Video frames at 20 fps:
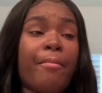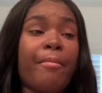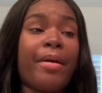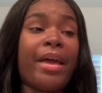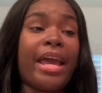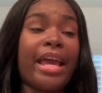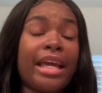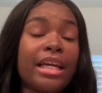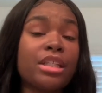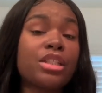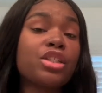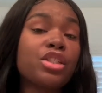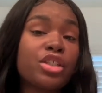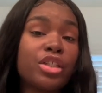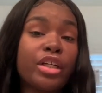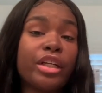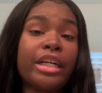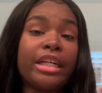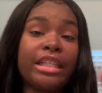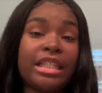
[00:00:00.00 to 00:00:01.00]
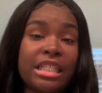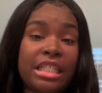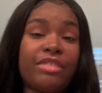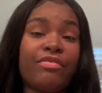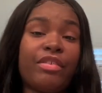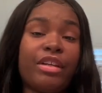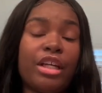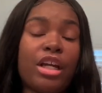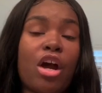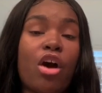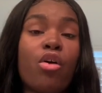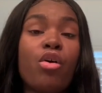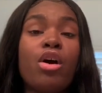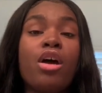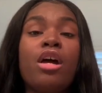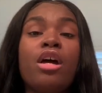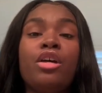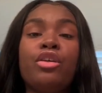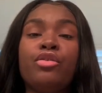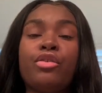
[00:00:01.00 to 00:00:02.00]
answer in this video,
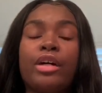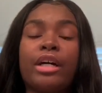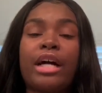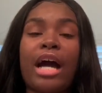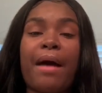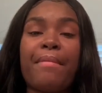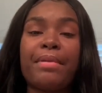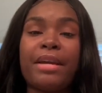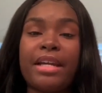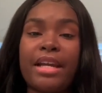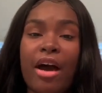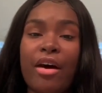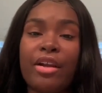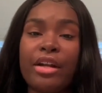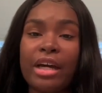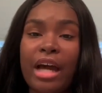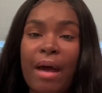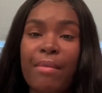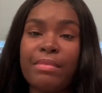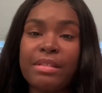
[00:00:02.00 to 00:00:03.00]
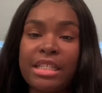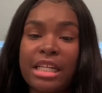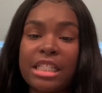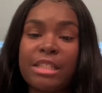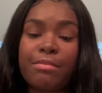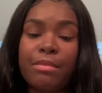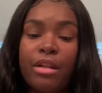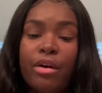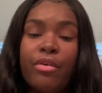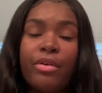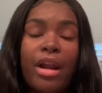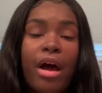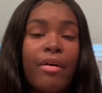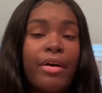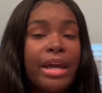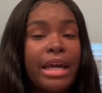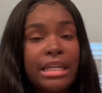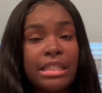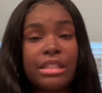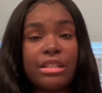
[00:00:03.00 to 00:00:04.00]
you can comment down in the comment section below and I'll
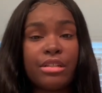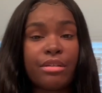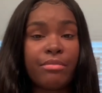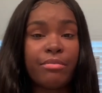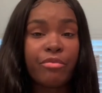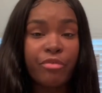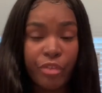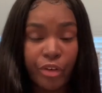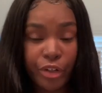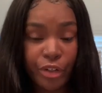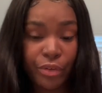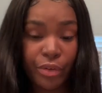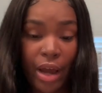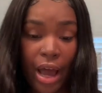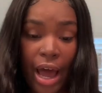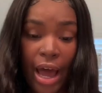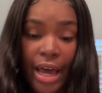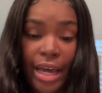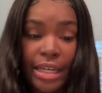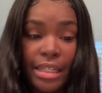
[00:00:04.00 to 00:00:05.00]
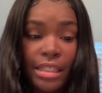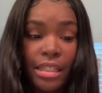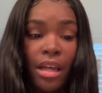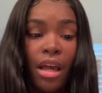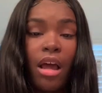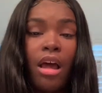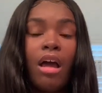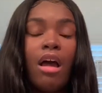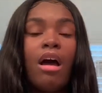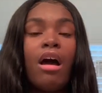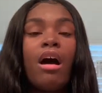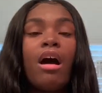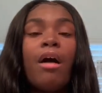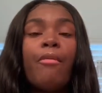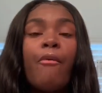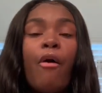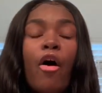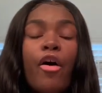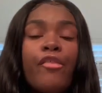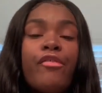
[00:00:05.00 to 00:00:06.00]
answer them for you guys.
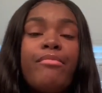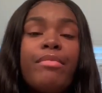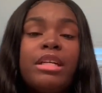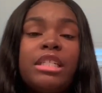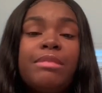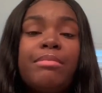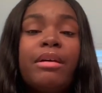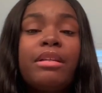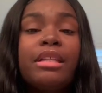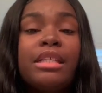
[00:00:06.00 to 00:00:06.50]
All information about